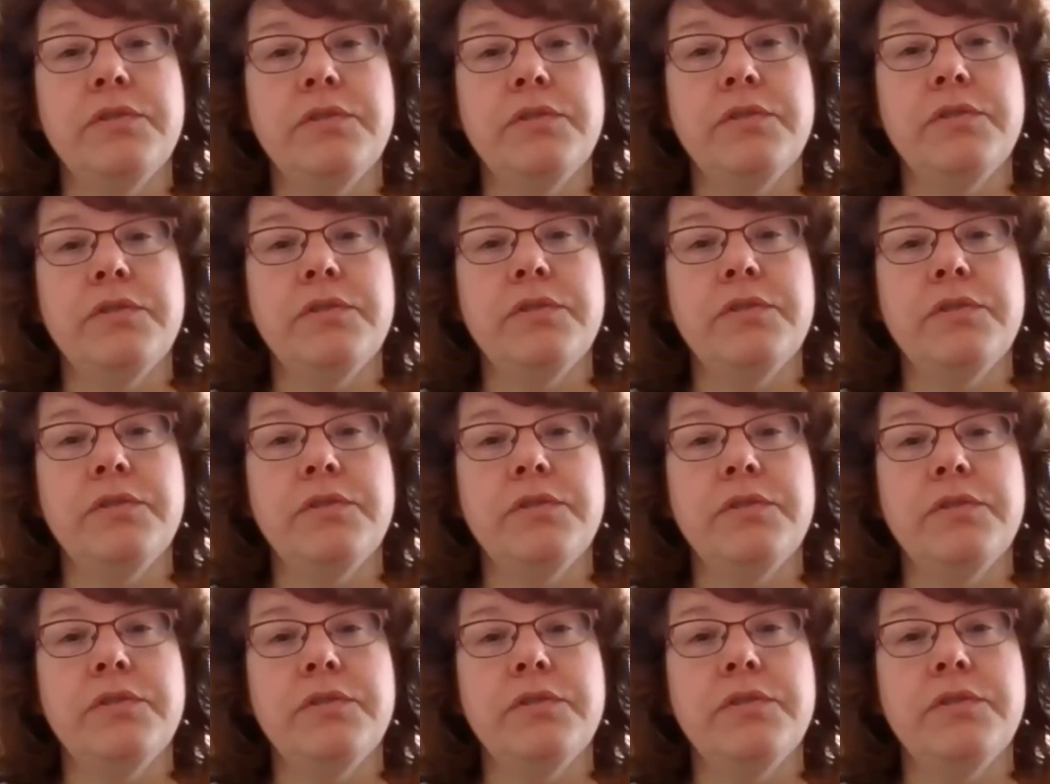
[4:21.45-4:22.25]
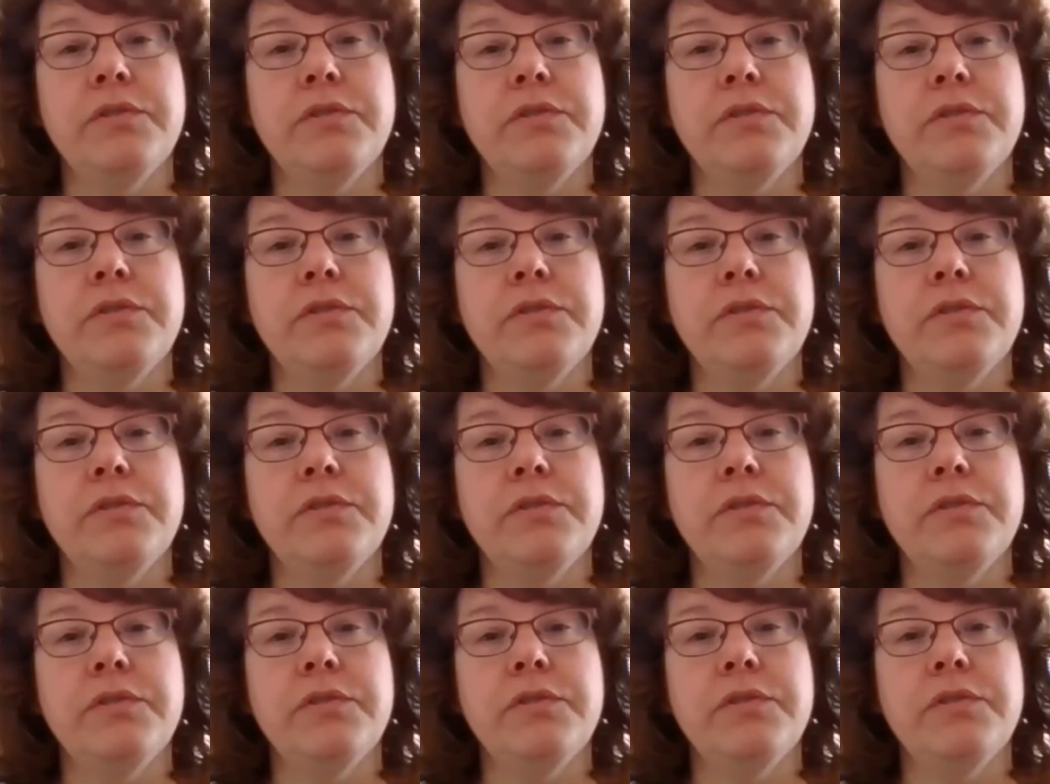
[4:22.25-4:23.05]
and to assign the proper
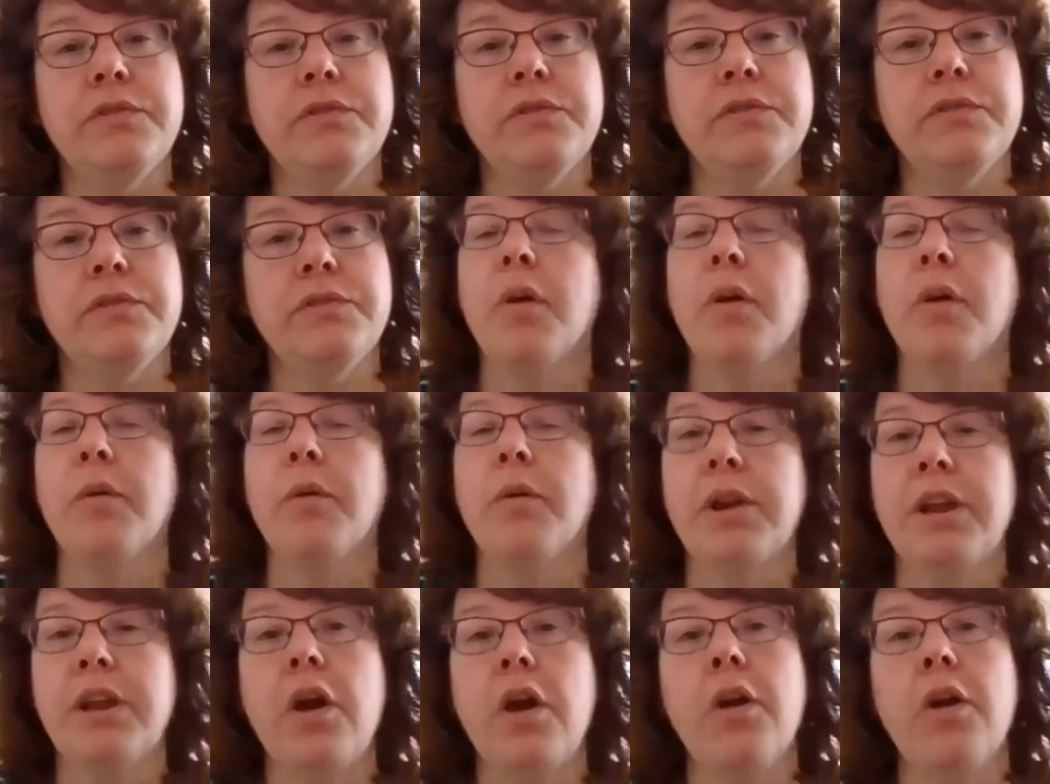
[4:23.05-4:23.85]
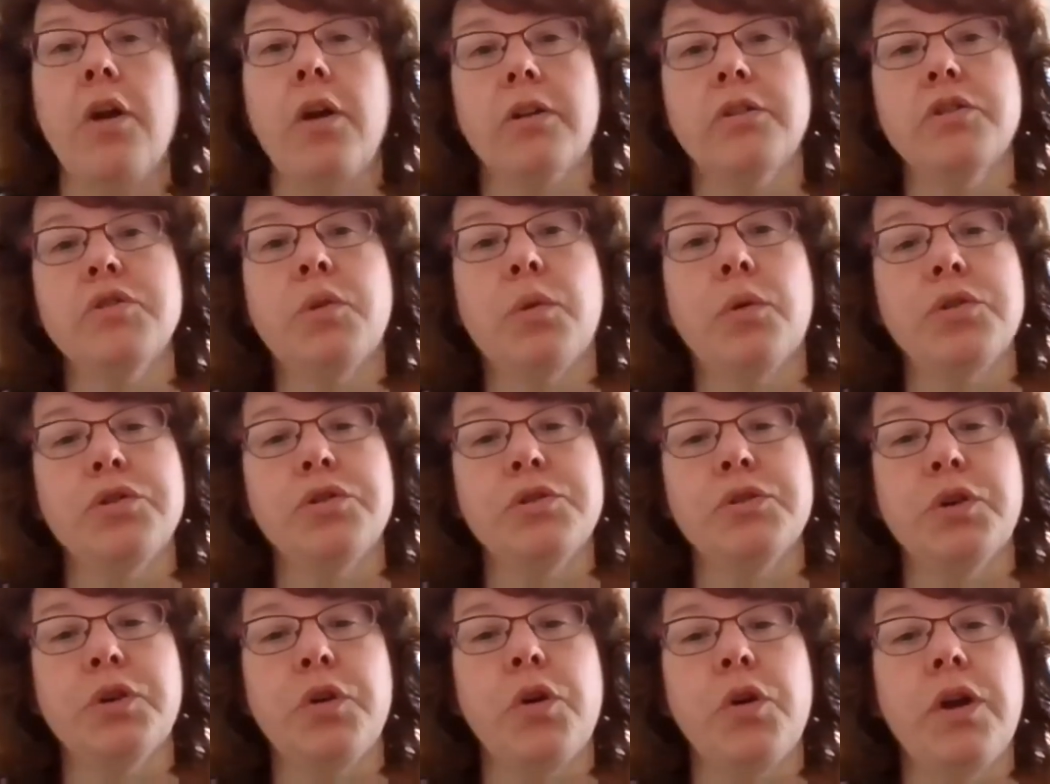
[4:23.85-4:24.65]
credit that you've already earned toward your
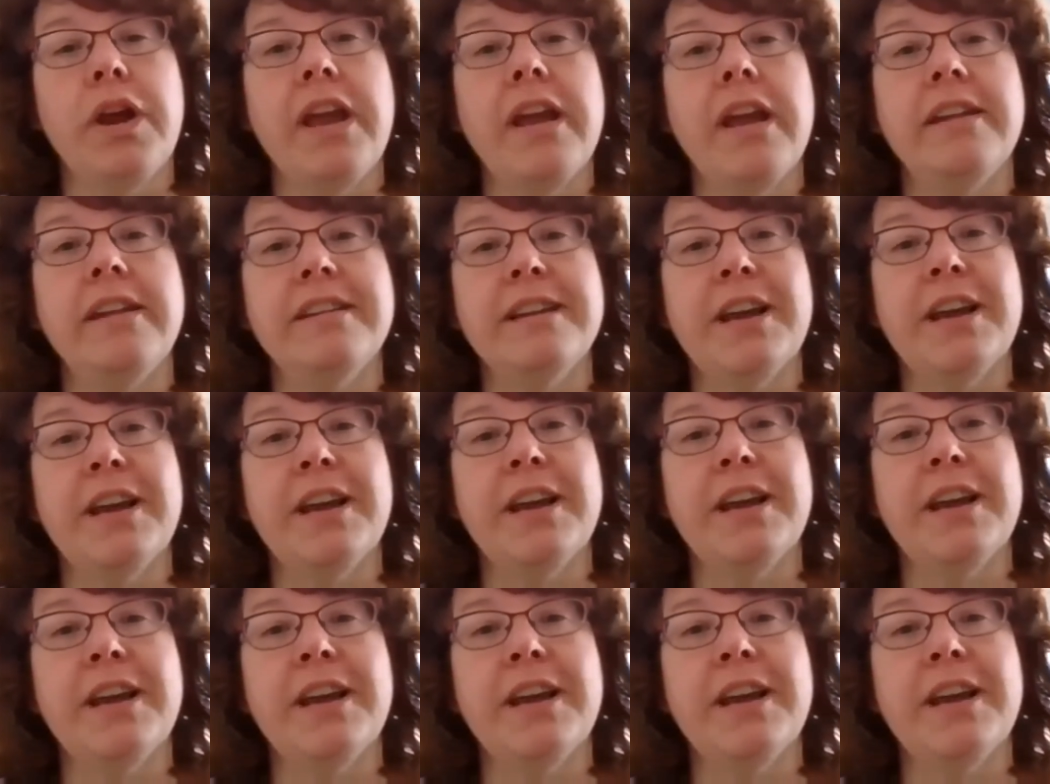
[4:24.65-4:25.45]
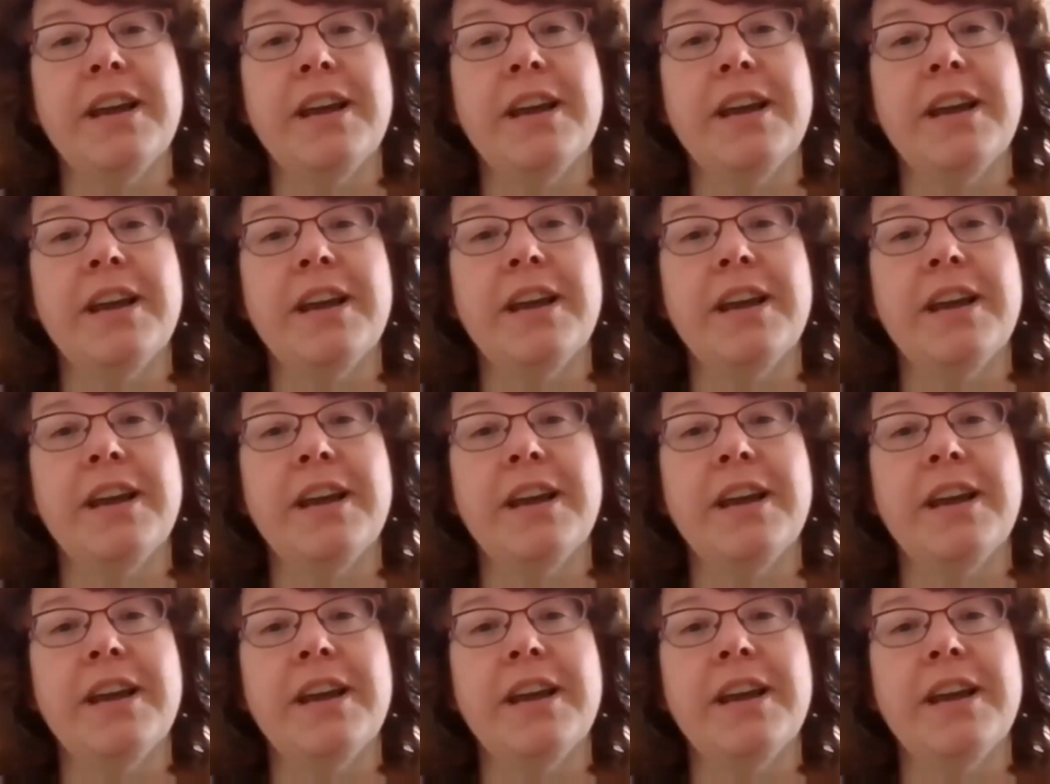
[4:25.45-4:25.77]
degree at Kentucky Wesleyan.